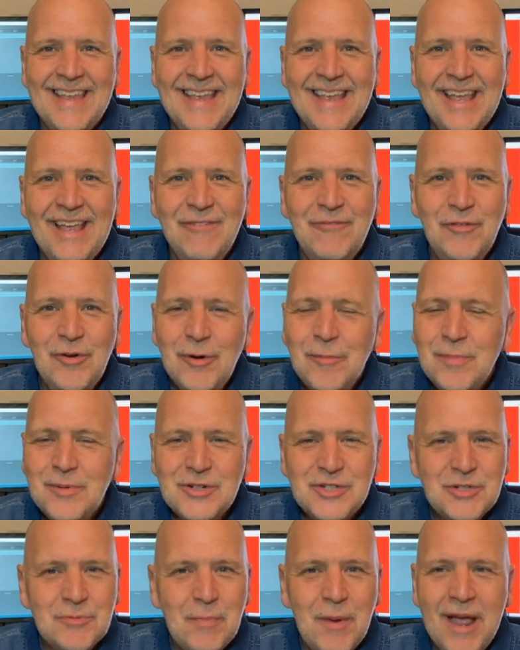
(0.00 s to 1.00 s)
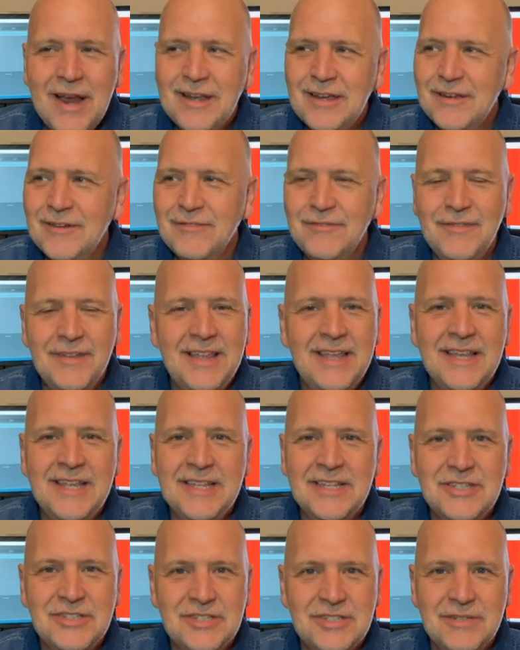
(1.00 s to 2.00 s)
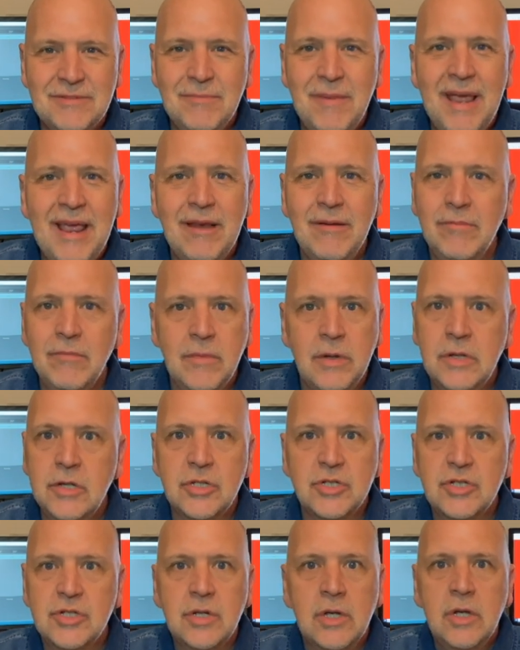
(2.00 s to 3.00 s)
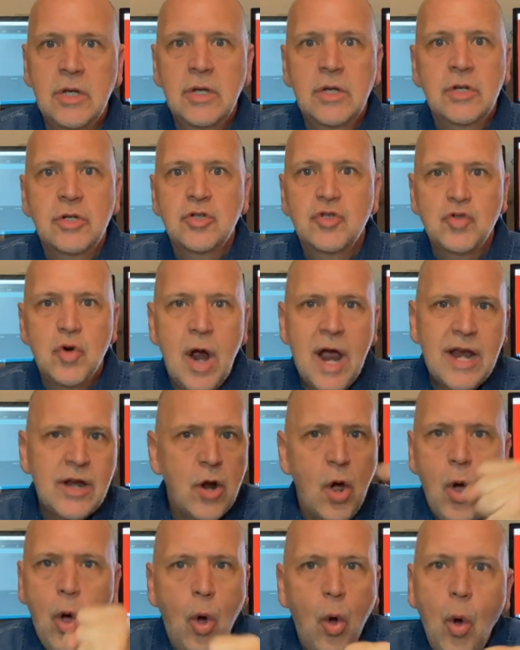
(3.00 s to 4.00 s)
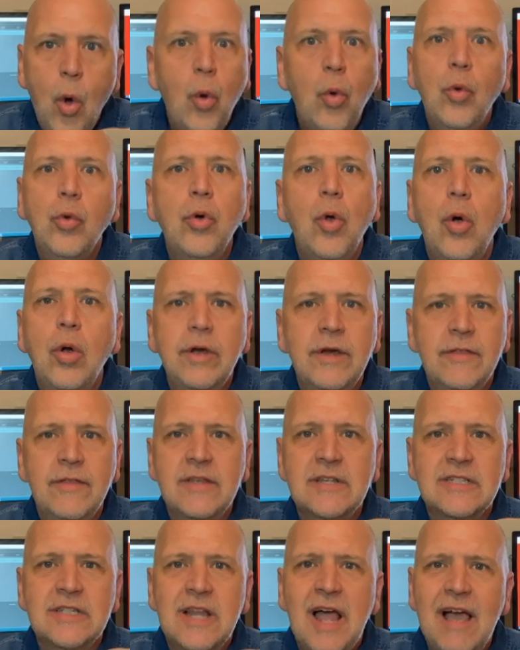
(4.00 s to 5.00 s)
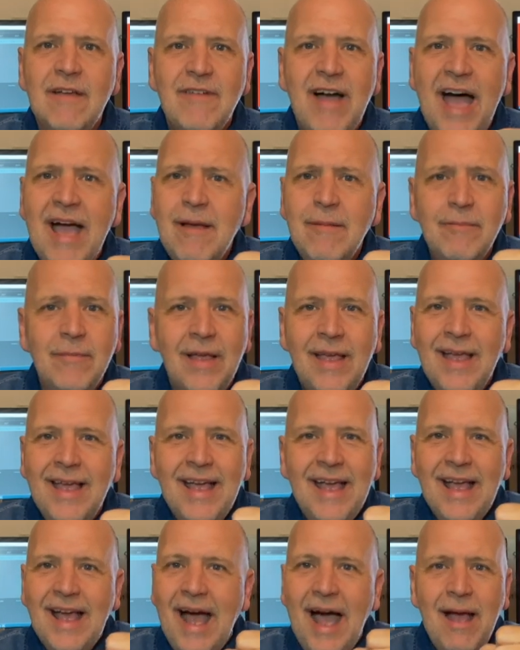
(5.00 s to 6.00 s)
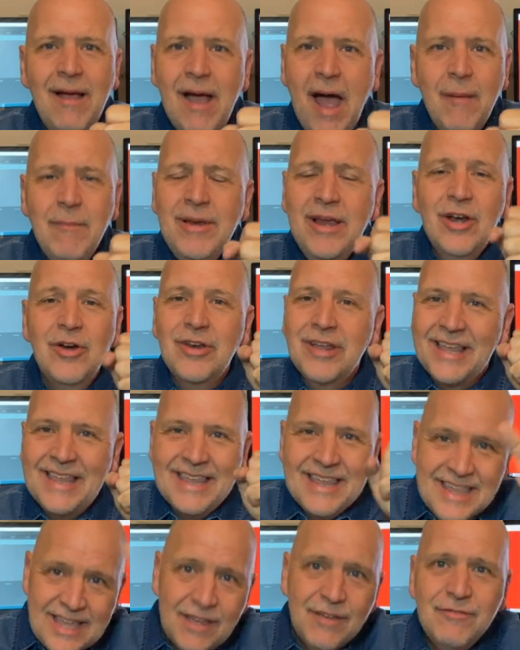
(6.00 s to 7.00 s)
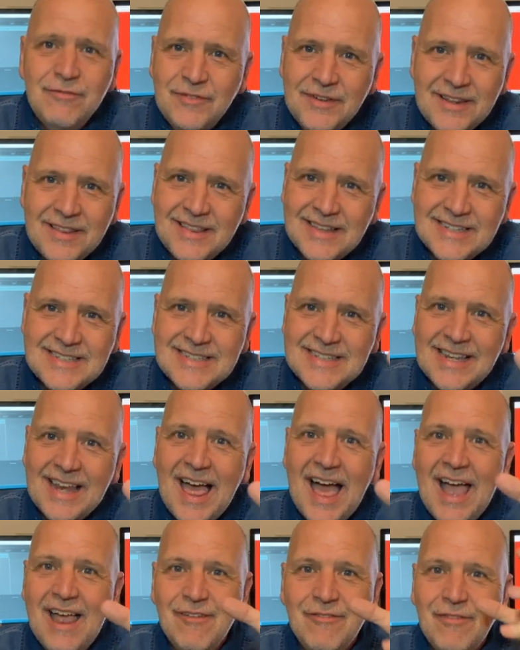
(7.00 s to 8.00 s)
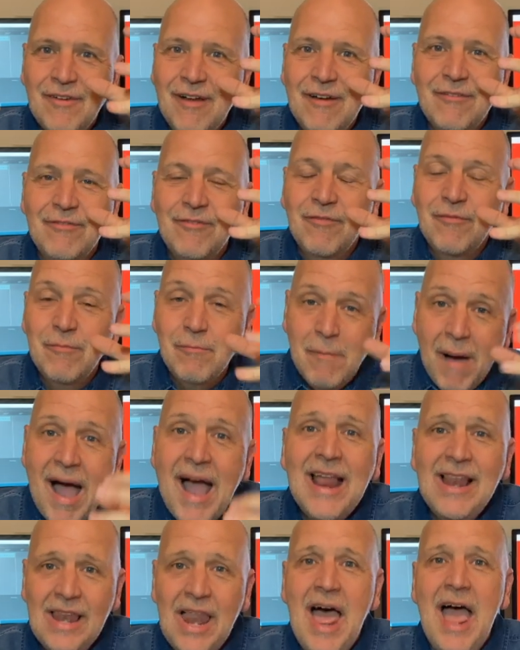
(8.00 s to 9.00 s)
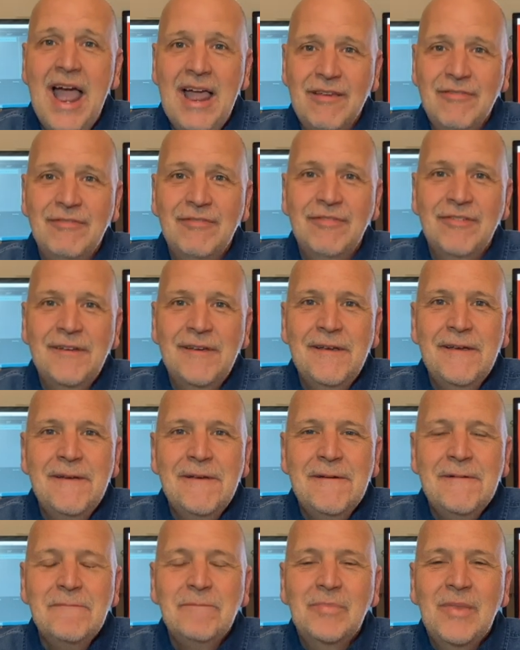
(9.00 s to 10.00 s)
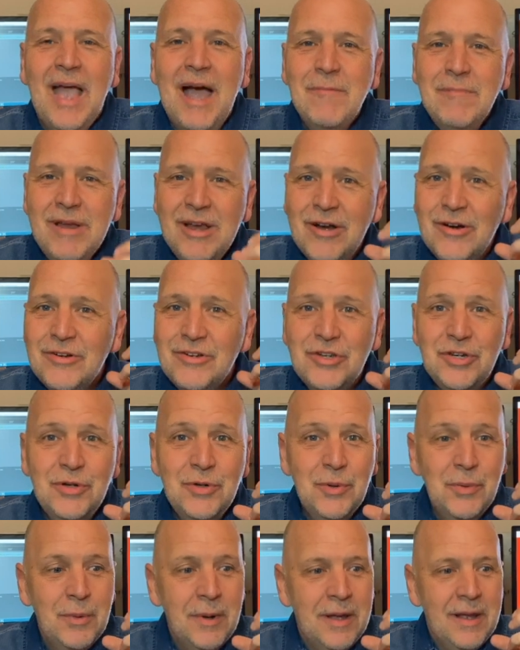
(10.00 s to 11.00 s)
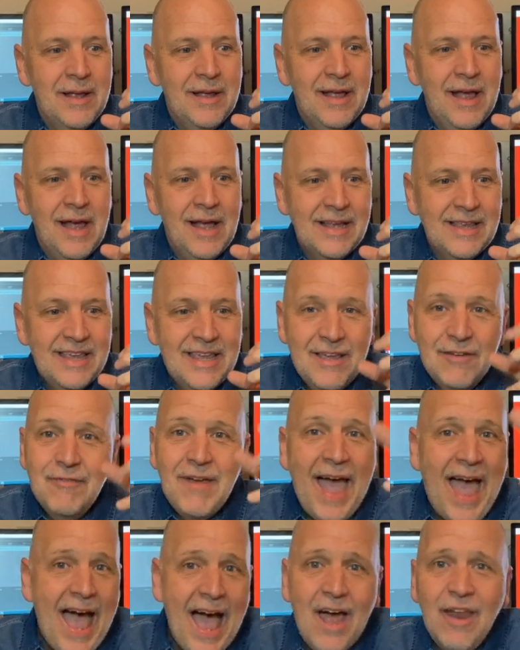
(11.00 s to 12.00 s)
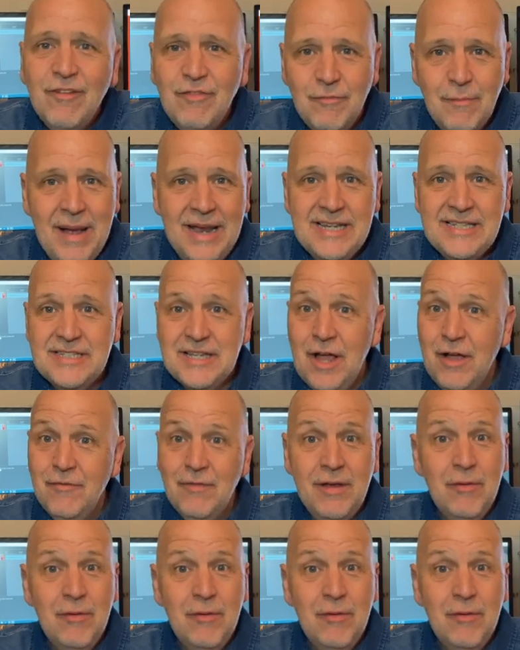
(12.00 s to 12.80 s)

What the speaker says: If your perspective is, man, just trying to hold on to this life, I'm here to give to this life of my life. I'm here to give out of myself.